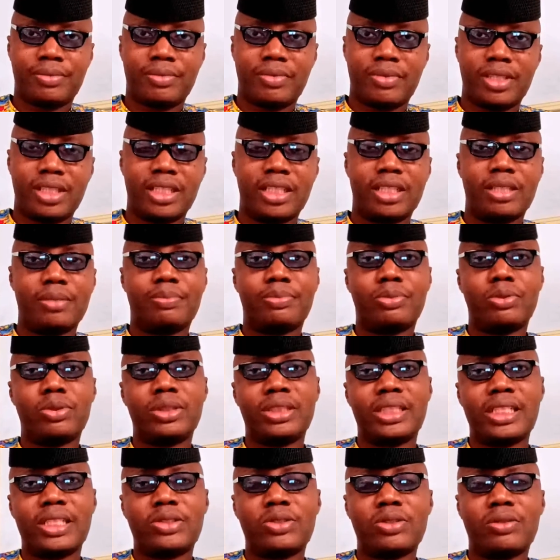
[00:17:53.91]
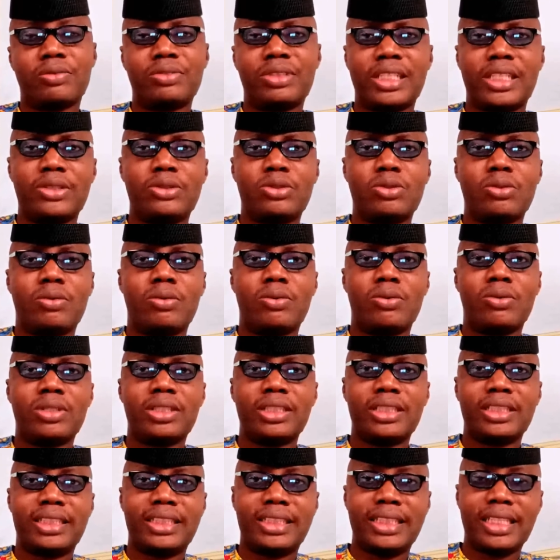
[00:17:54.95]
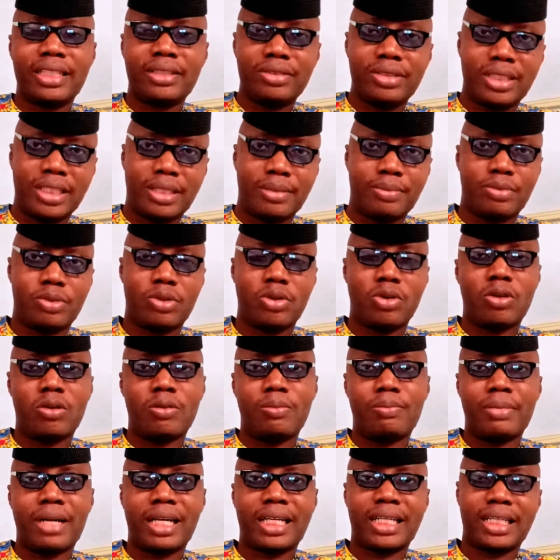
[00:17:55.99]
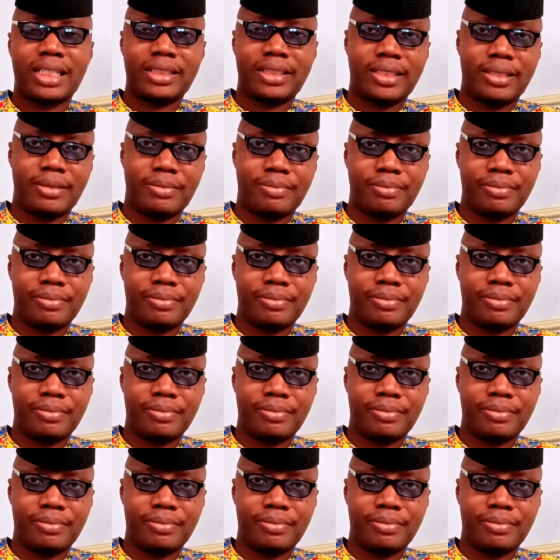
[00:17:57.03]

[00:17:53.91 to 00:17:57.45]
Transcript: in the process of trying to sell them or market them.